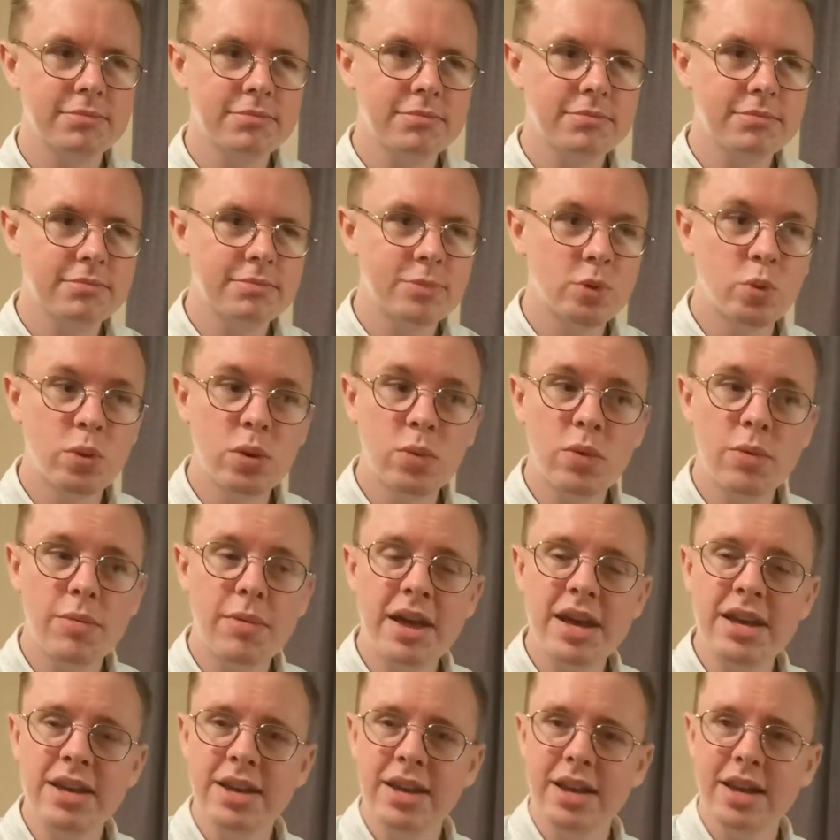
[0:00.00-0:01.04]
But when we're
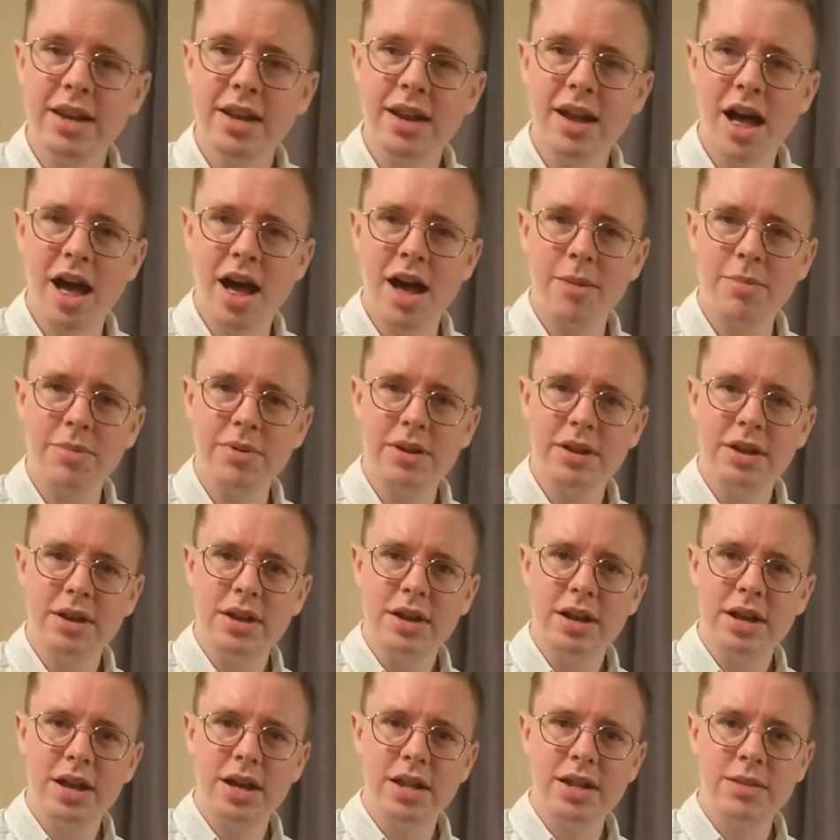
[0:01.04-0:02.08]
making it up
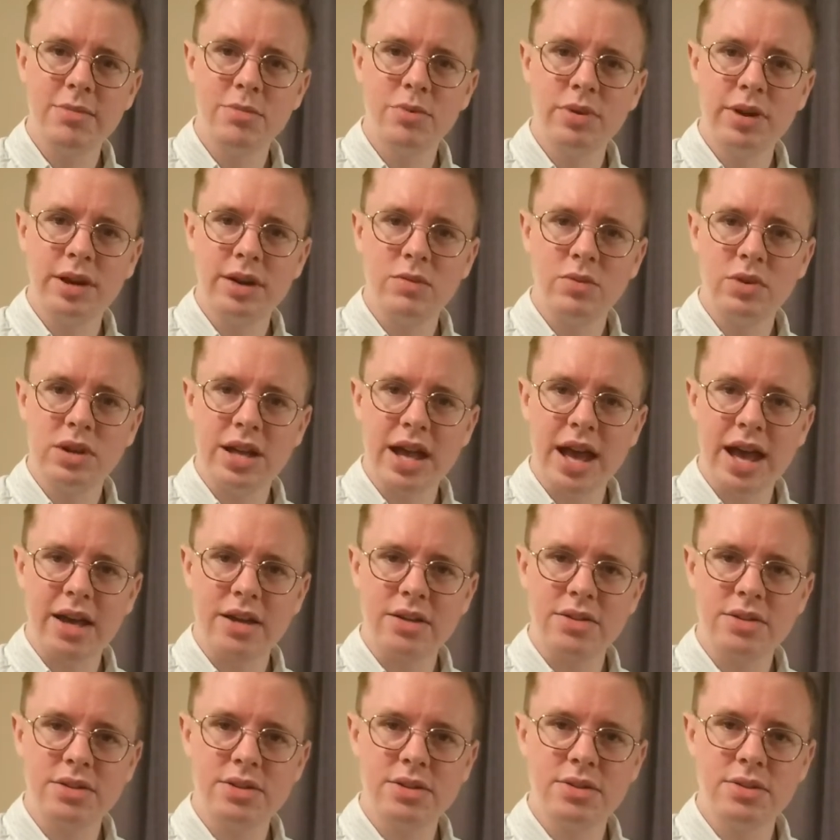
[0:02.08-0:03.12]
and the brain
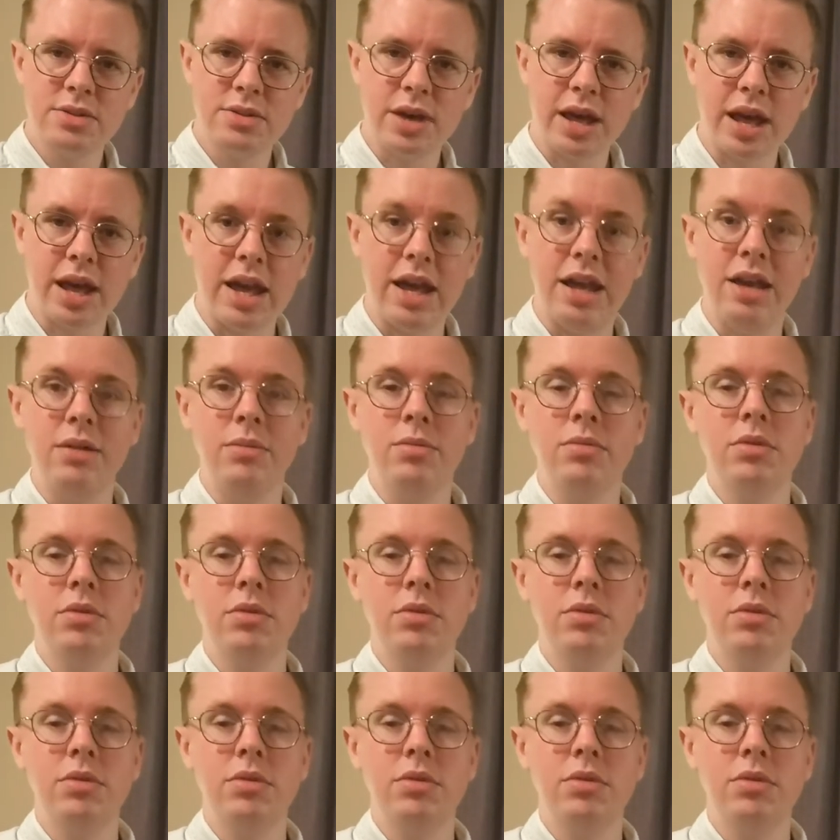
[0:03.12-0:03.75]
reacts to a